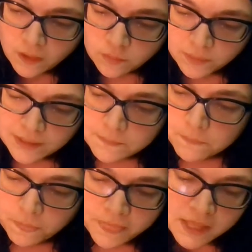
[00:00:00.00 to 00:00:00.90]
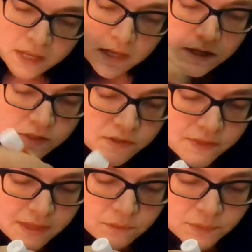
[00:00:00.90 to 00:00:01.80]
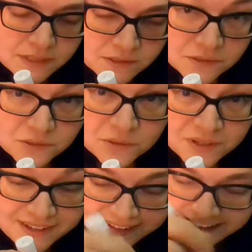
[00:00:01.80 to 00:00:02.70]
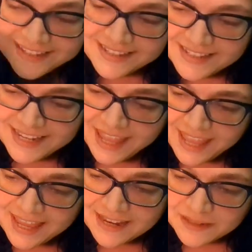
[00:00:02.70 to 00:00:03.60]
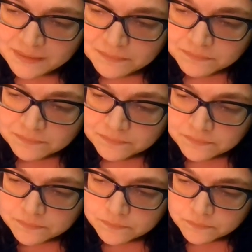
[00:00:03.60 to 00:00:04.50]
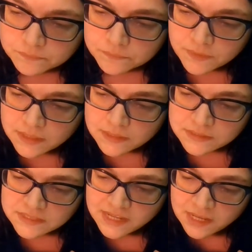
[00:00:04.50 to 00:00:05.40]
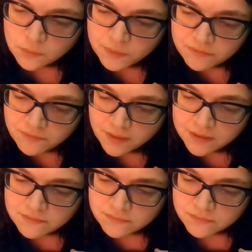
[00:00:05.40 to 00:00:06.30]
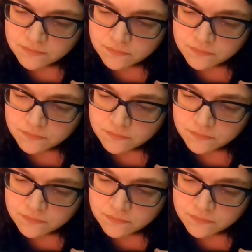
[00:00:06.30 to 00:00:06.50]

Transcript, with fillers: All right, so then we do 10 take away 5